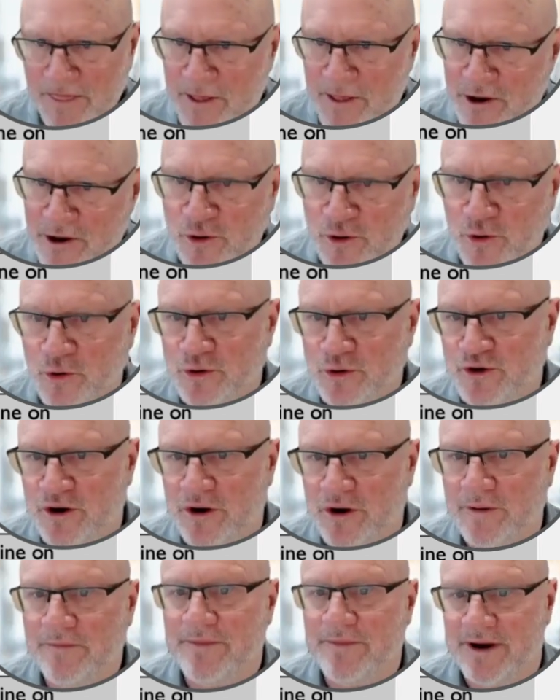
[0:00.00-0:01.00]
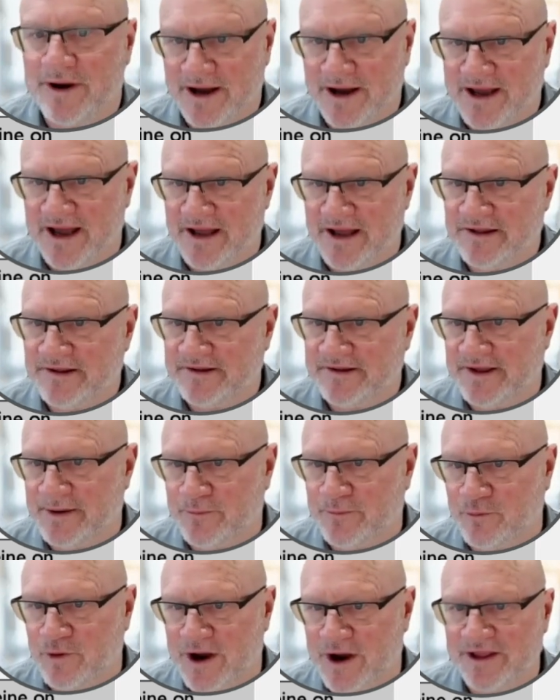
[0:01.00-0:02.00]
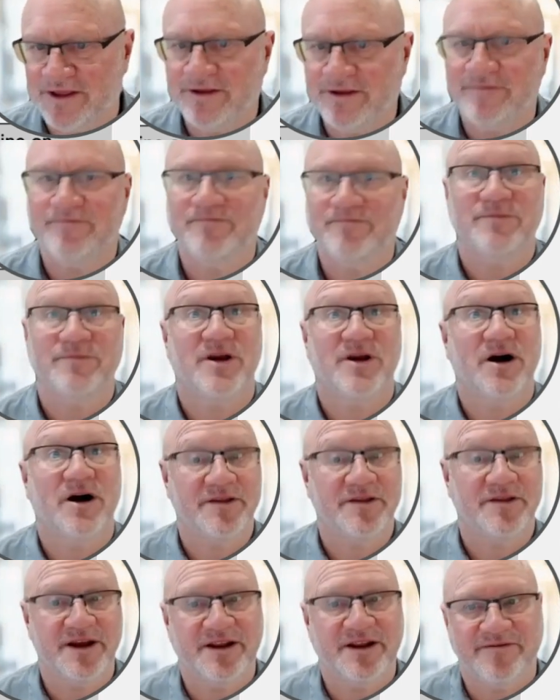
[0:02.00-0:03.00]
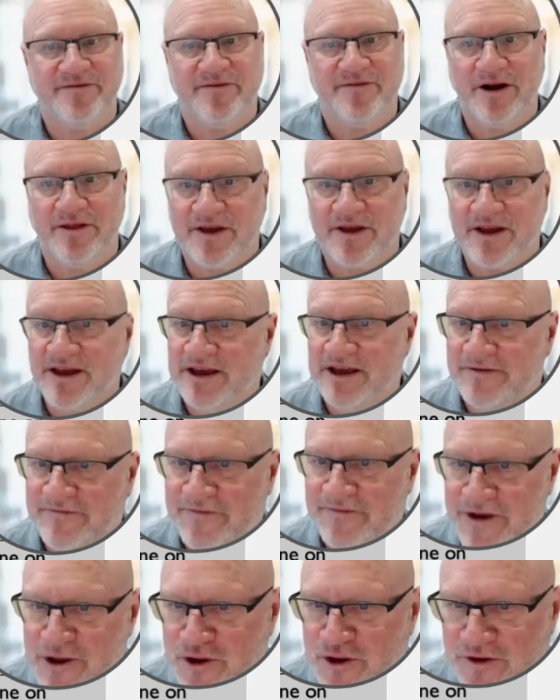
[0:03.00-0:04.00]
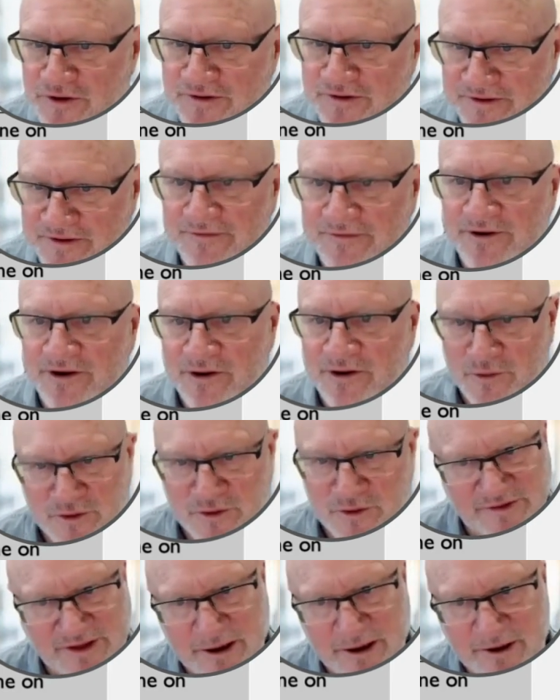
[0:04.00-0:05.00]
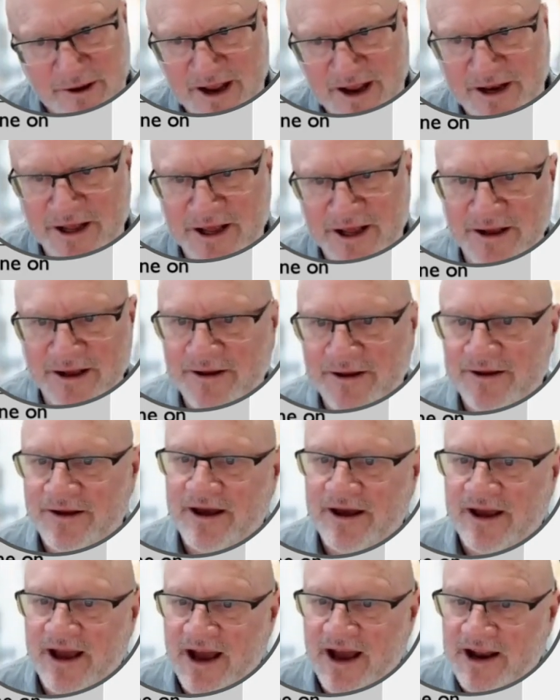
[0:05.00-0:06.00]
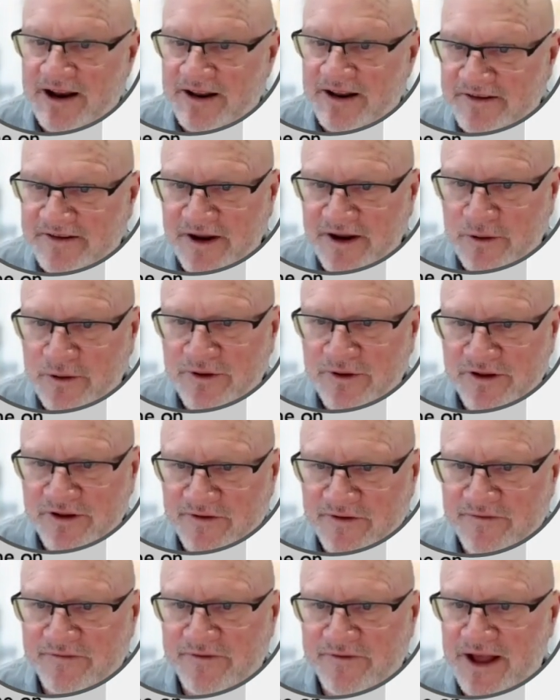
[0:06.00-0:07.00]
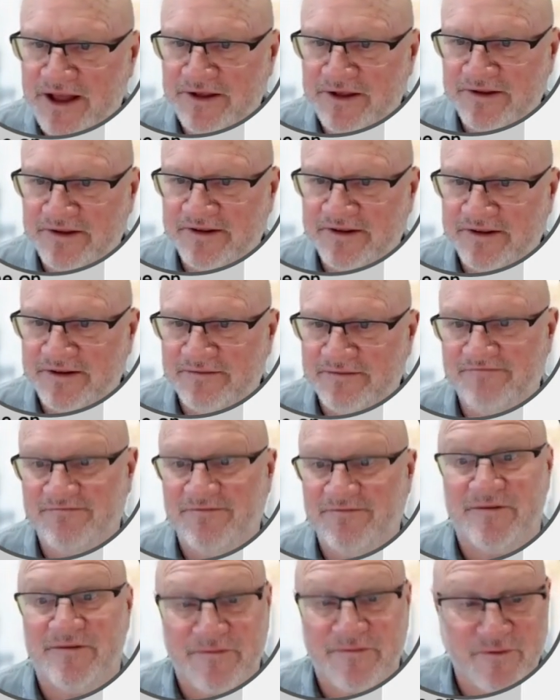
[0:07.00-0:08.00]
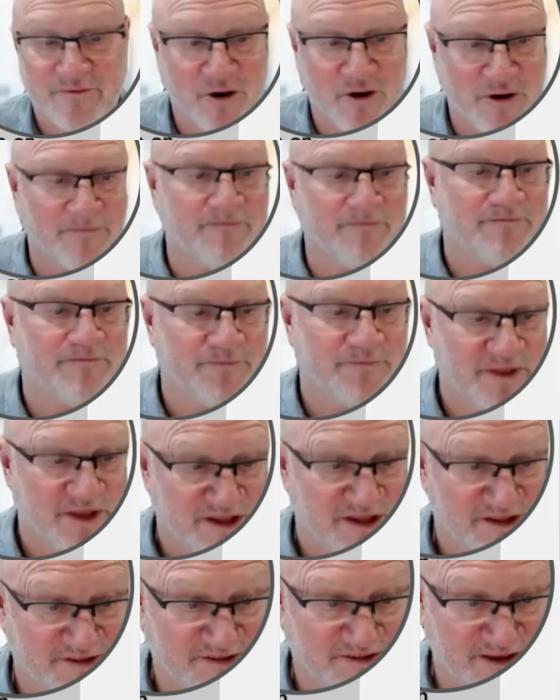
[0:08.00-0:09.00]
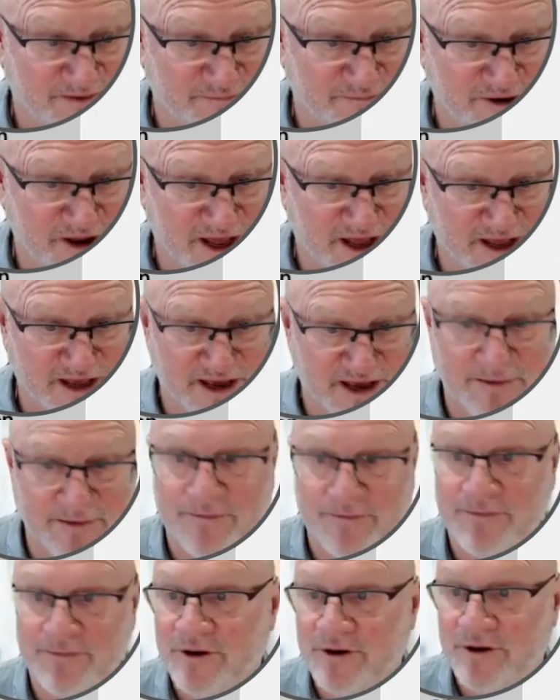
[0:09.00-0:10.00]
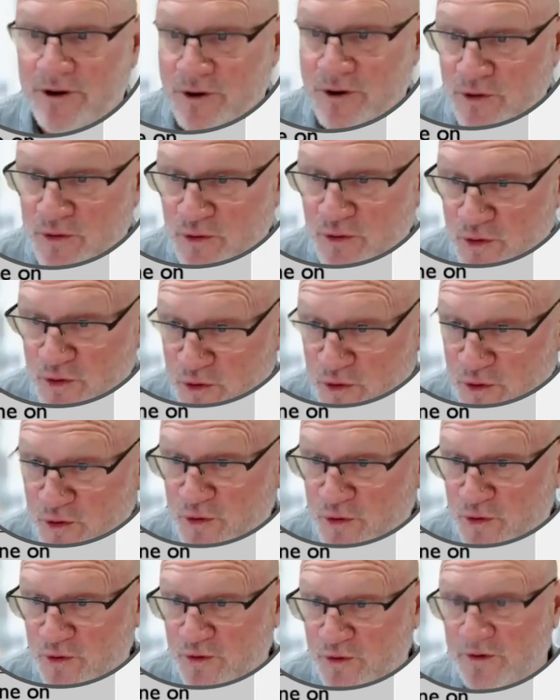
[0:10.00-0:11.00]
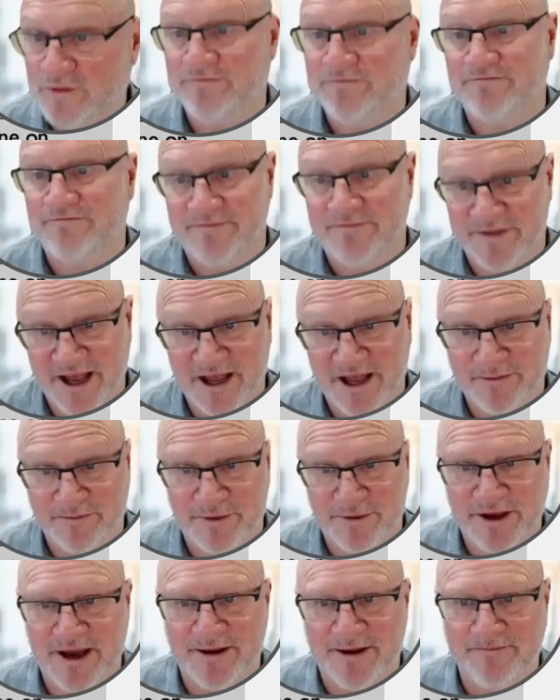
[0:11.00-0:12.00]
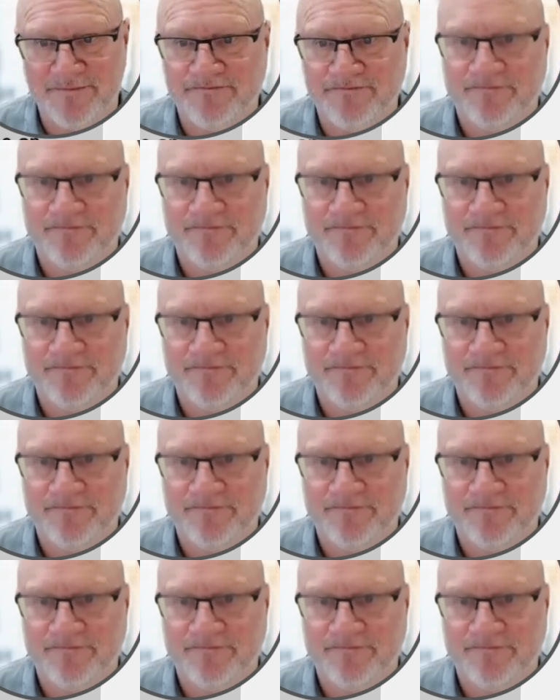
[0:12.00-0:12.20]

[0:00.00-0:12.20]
Your job, again, step one, identify the key features, which is our heading, and a series of events from 7 a.m. to 10 p.m.